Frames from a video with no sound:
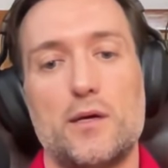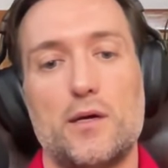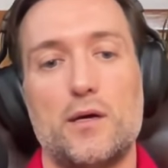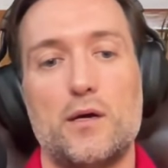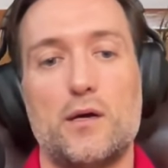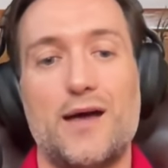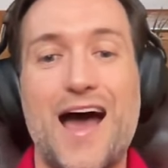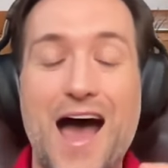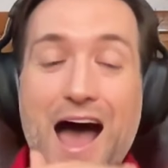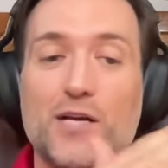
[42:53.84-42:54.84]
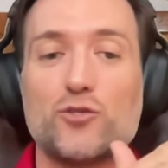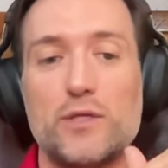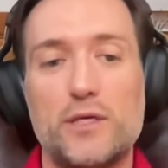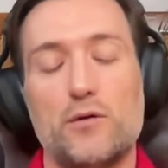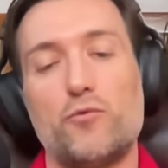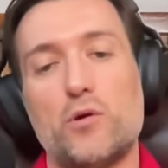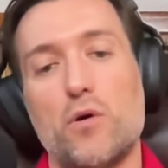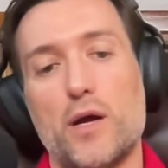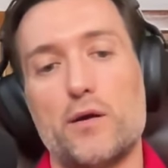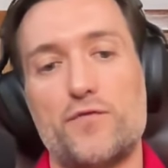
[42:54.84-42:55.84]
uh, actually
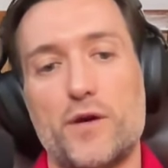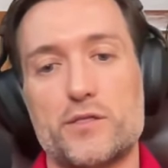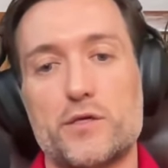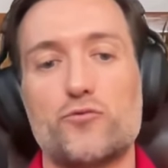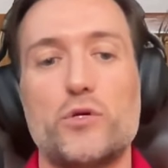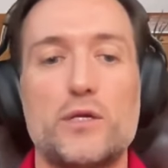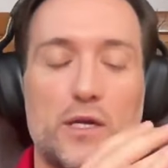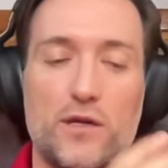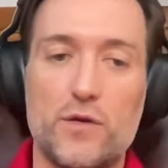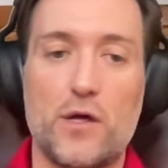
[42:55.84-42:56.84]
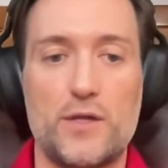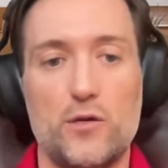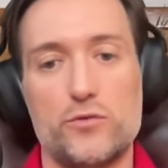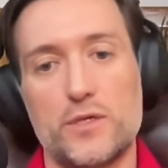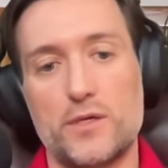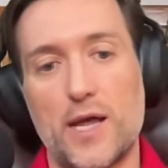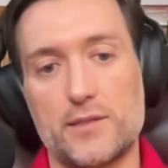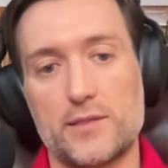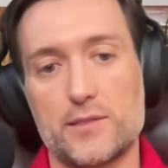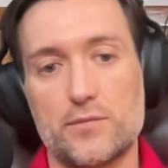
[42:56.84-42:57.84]
require fairness doctrine, and if not, they lose their
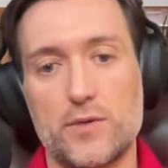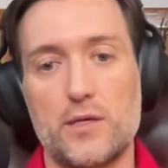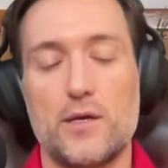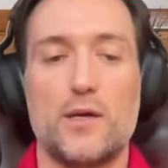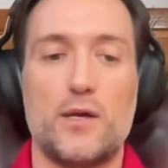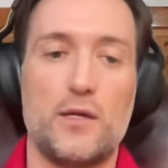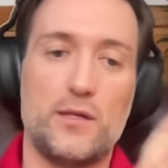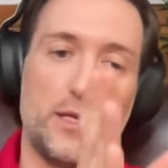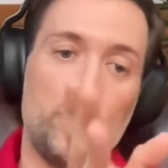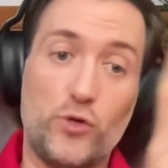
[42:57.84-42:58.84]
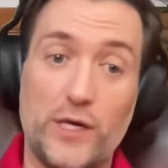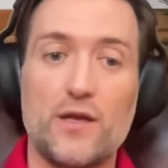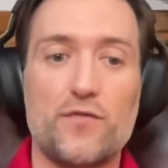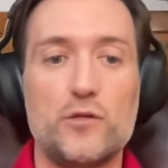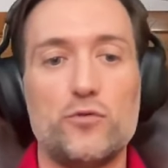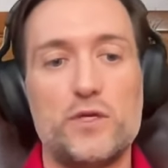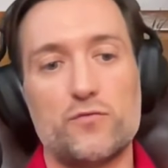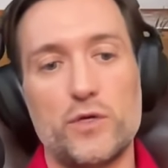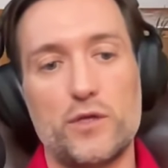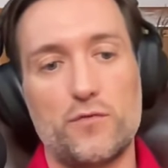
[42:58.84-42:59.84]
license, right? in, you can definitely do
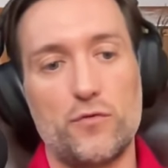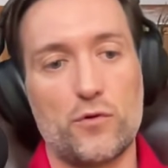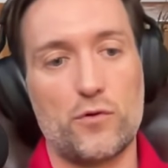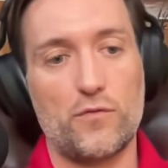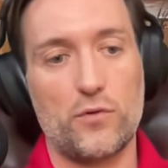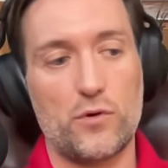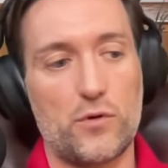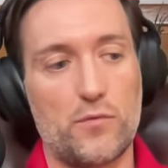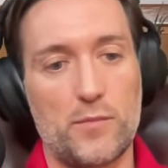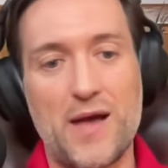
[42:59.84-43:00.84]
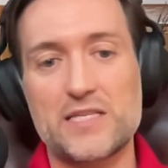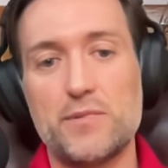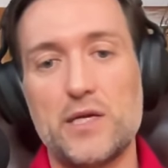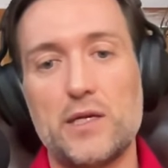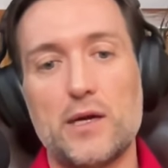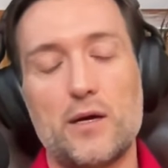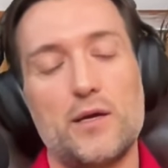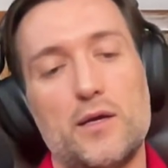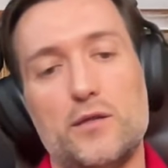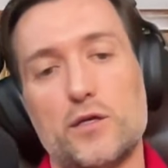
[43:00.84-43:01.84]
this with for for mass media.
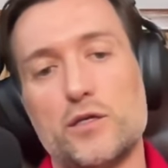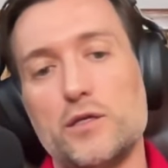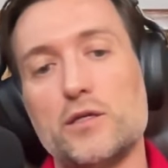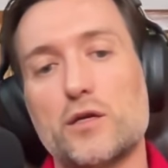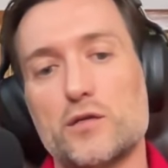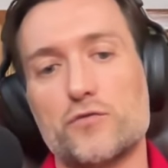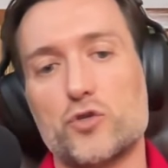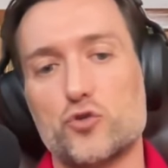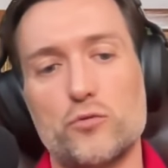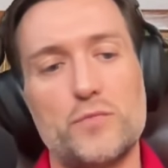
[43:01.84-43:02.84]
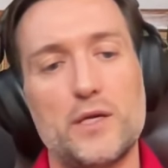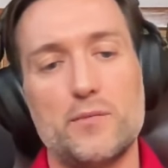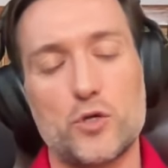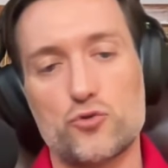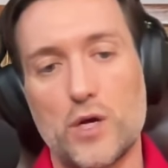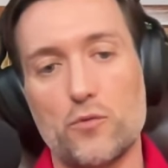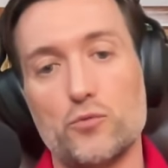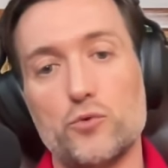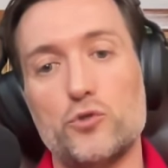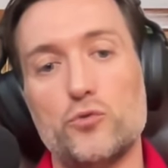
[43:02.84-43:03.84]
In the in the case of social media, I'm not sure how you
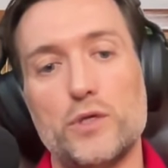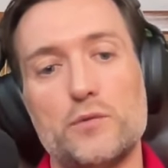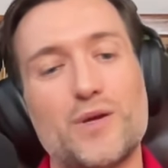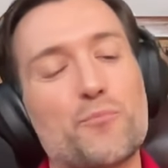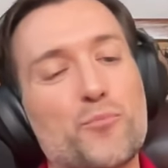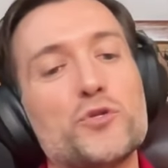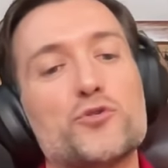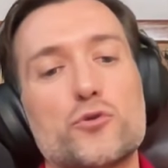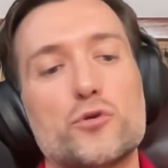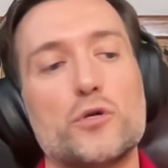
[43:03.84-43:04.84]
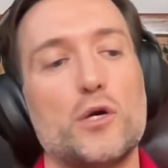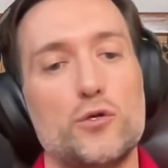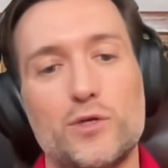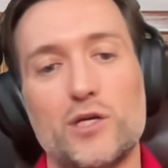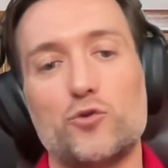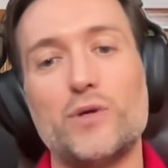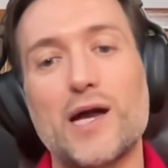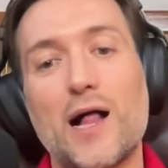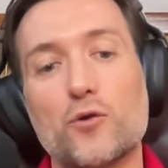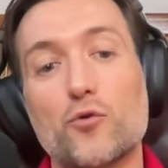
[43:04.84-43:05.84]
would do it, but I'm pretty sure you can tweak
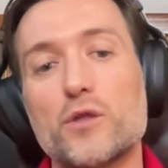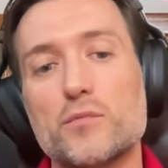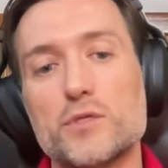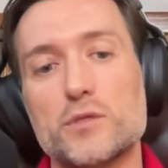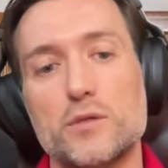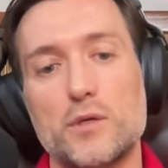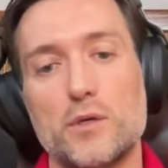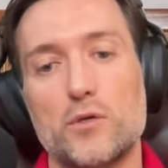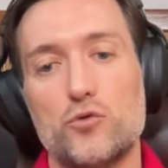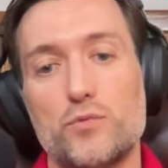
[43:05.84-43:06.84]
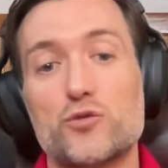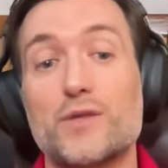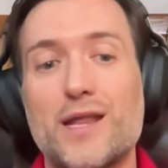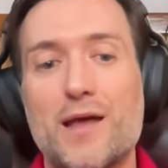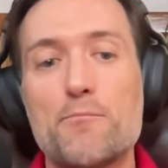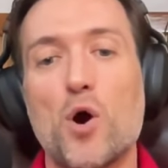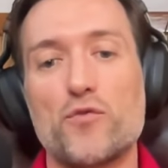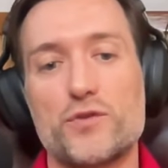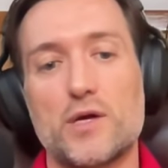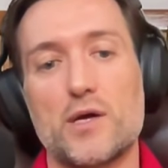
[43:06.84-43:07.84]
algorithms to make sure that both
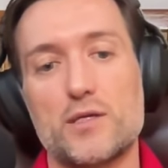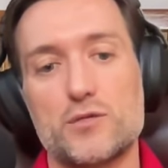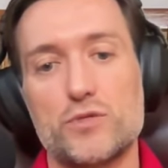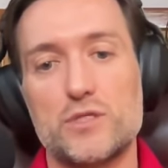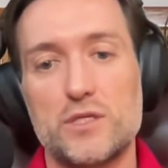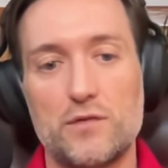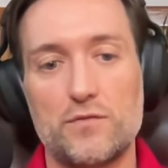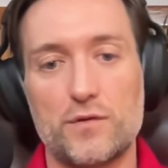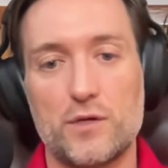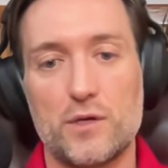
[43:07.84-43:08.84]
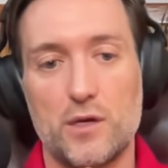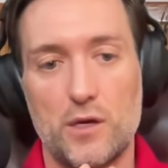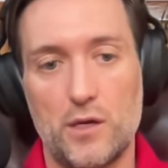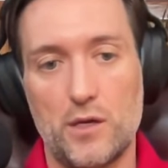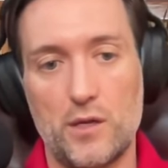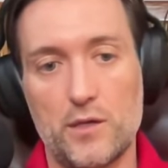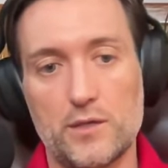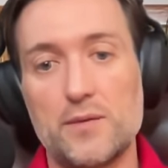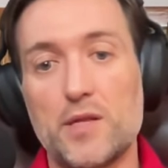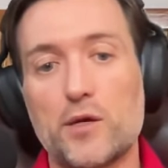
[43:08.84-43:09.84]
sides receive uh, a
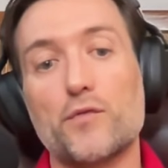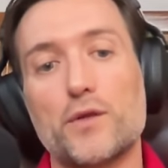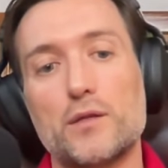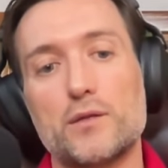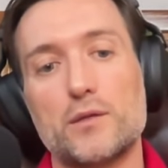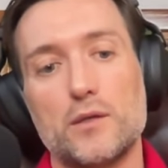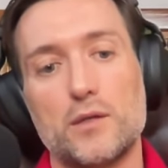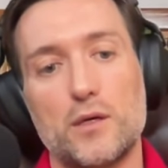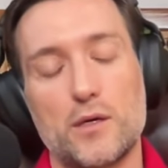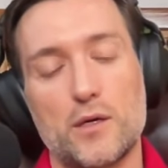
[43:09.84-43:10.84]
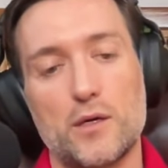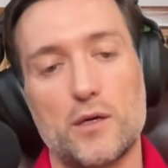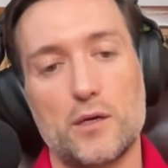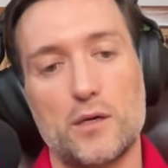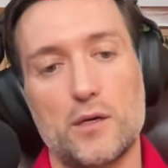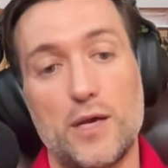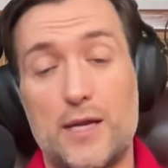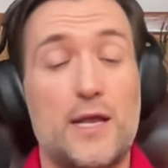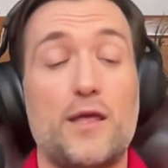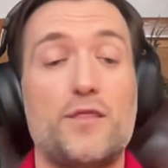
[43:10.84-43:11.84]
similar content. Uh,
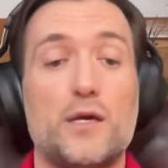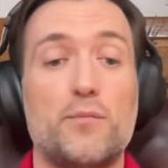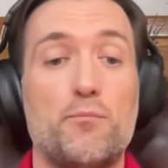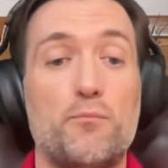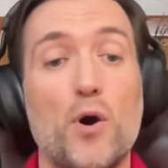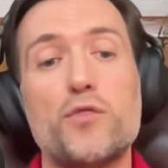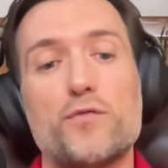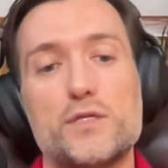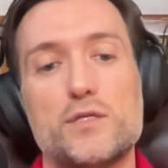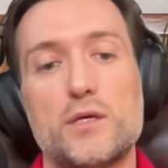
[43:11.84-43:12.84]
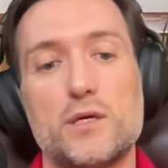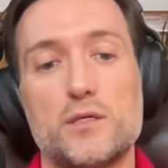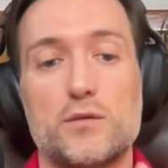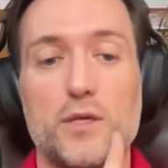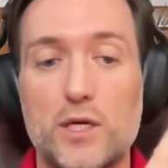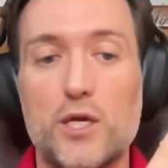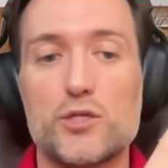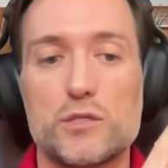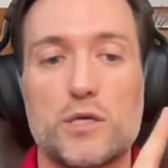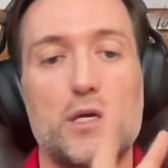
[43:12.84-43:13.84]
and I think both of these things, the
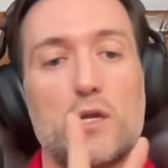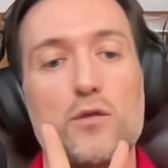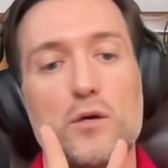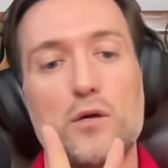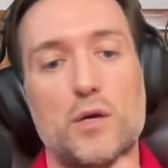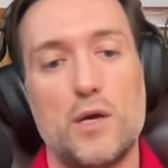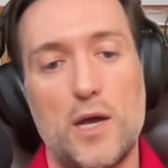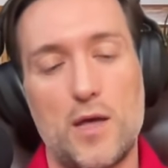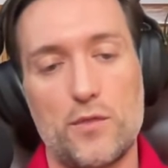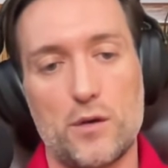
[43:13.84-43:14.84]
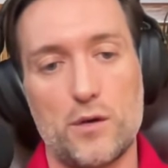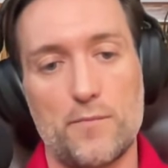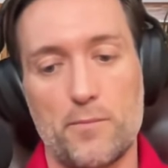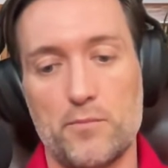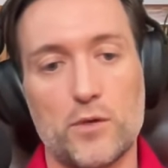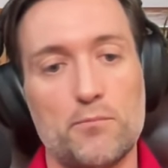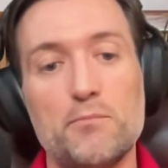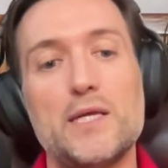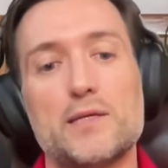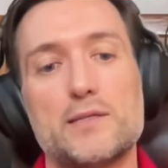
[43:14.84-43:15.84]
education side and the and the
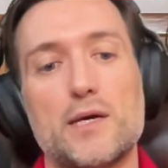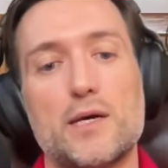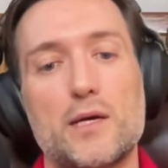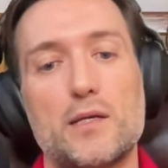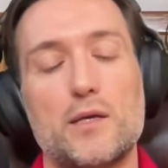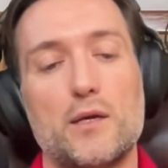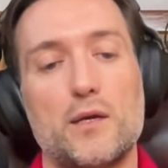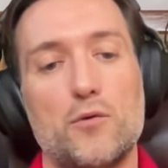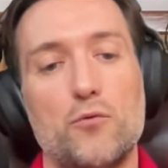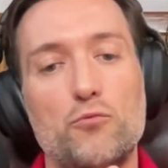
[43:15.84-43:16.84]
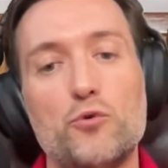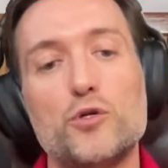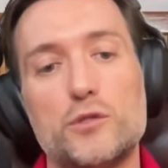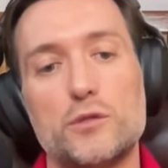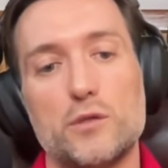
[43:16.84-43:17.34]
media side, would